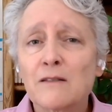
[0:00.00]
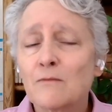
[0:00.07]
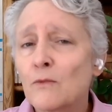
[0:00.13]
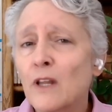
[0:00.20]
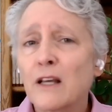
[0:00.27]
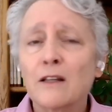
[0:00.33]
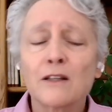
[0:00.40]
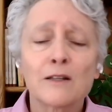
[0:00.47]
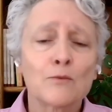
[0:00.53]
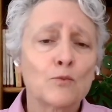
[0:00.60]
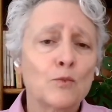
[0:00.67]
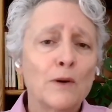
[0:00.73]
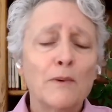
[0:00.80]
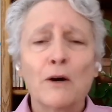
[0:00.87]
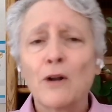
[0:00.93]
they can
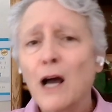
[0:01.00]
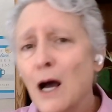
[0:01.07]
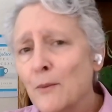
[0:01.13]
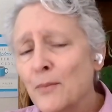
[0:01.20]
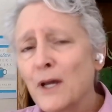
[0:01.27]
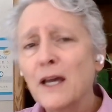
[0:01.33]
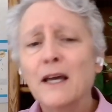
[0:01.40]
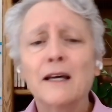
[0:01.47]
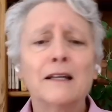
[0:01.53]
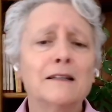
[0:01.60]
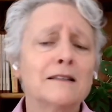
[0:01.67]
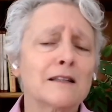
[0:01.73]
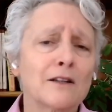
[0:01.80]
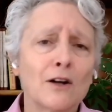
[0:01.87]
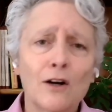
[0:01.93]
whip out
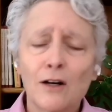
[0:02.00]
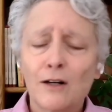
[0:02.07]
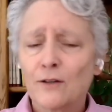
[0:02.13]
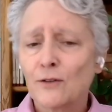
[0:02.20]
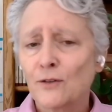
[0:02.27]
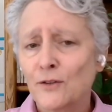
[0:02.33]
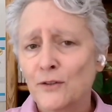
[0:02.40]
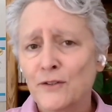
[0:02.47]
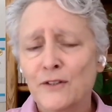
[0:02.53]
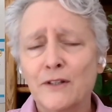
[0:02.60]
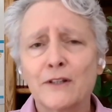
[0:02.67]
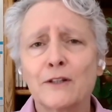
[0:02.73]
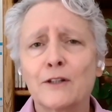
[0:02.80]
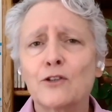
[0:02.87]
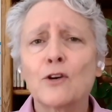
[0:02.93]
op-eds and articles
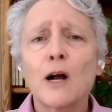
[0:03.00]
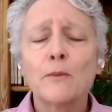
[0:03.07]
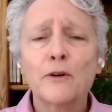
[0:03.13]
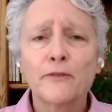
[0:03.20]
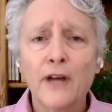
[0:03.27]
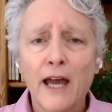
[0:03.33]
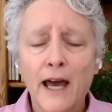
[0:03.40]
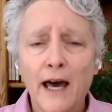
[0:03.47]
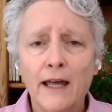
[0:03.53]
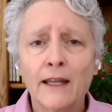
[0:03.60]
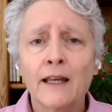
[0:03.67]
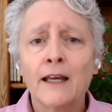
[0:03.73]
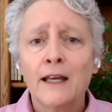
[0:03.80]
at the drop of a hat.